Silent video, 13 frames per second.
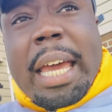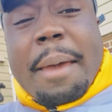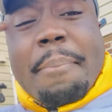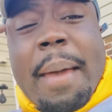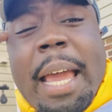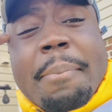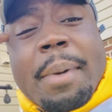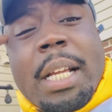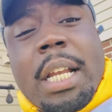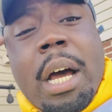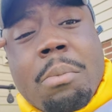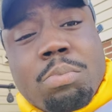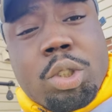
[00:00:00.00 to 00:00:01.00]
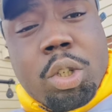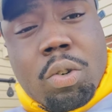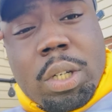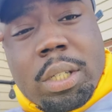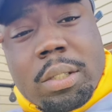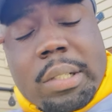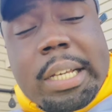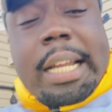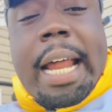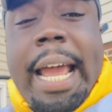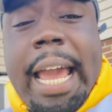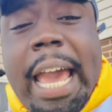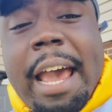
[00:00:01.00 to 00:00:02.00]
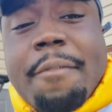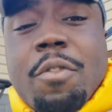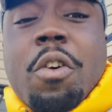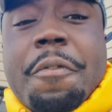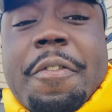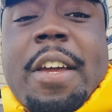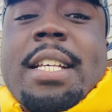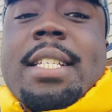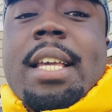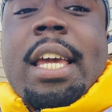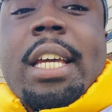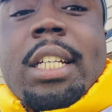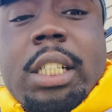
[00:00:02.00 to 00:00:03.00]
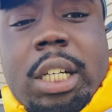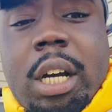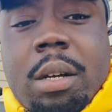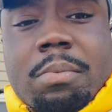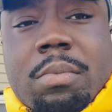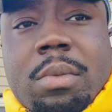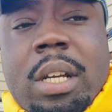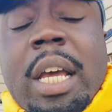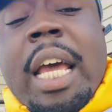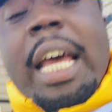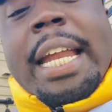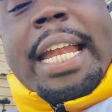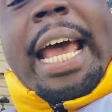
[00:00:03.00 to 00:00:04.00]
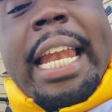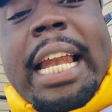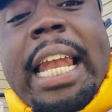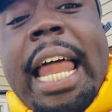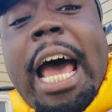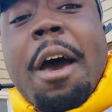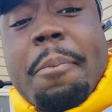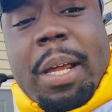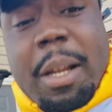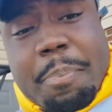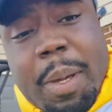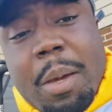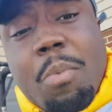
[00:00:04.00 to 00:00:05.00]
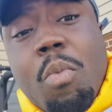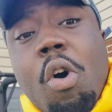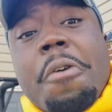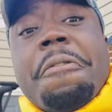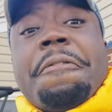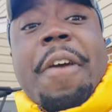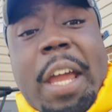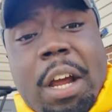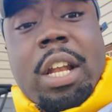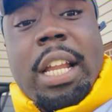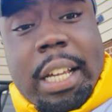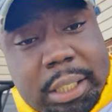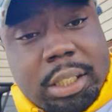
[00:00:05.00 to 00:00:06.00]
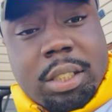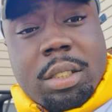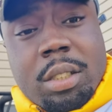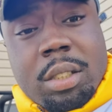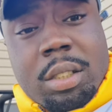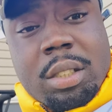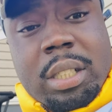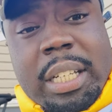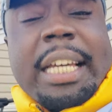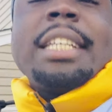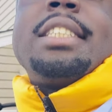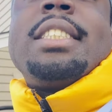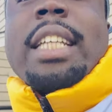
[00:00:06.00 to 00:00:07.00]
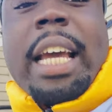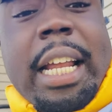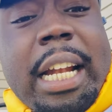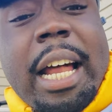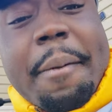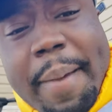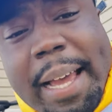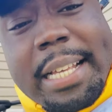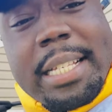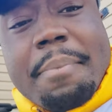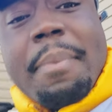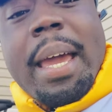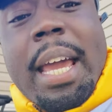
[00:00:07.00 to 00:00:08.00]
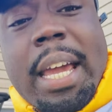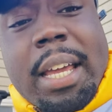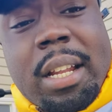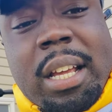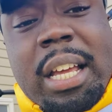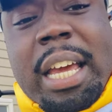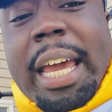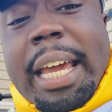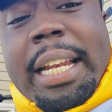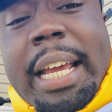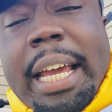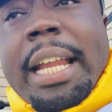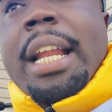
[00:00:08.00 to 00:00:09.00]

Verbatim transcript: it made me numb to it. And I ain't have no fears of getting jumped. And that allowed me to be more fearless and standing up as a man and